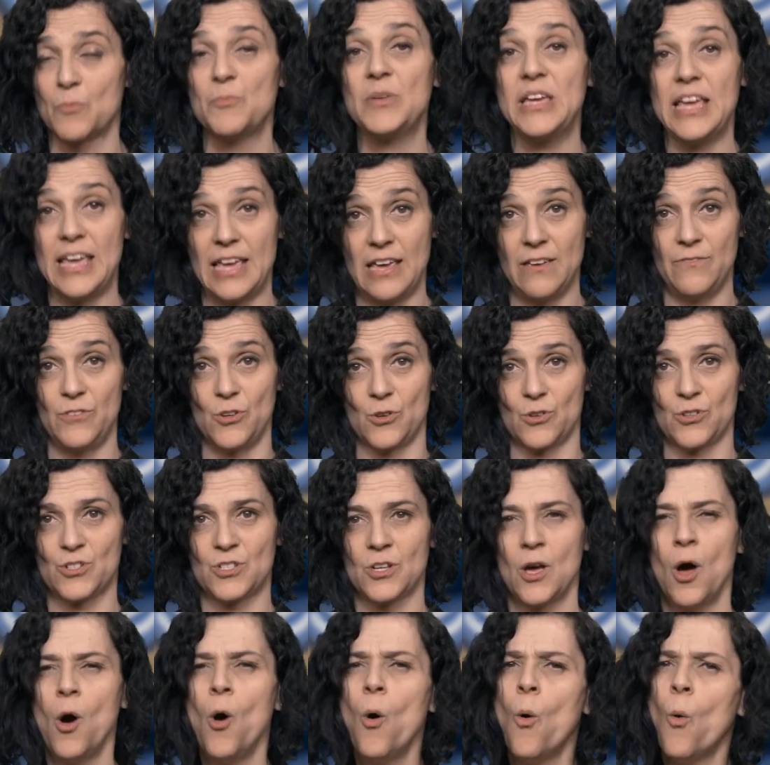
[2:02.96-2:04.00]
their
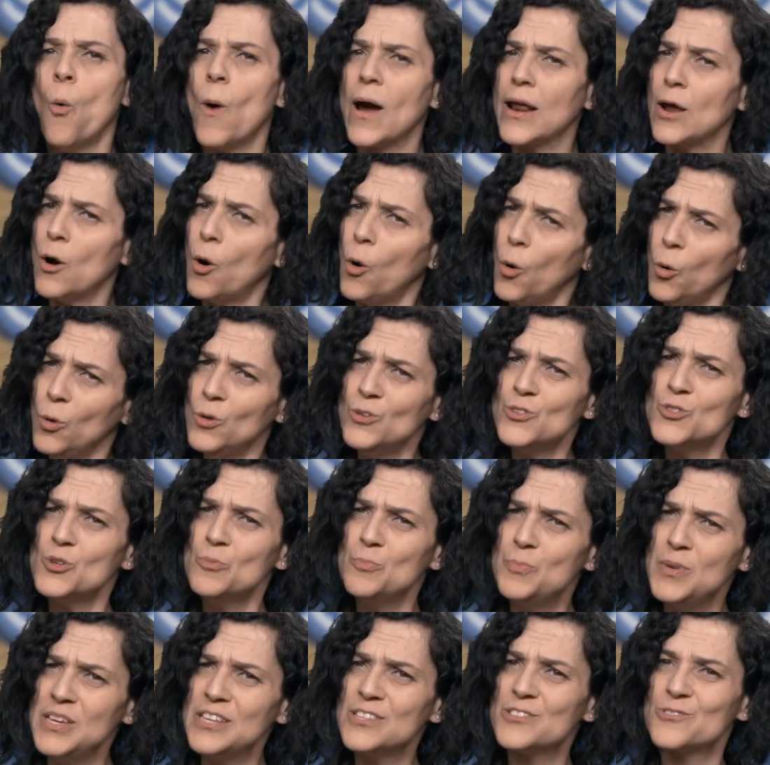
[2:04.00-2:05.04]
behaviors while also
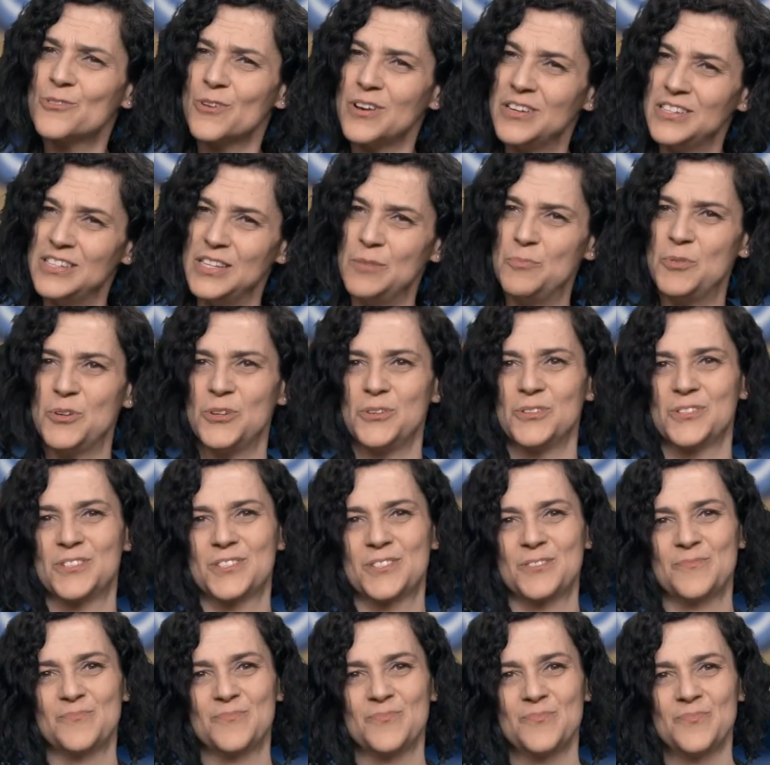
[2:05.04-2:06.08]
being
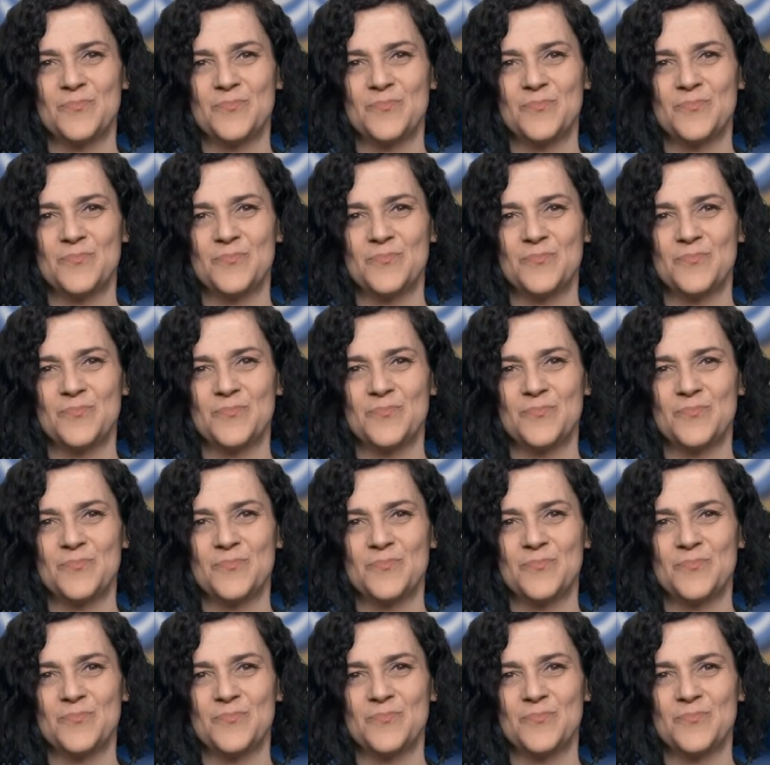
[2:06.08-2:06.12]
serendipitous.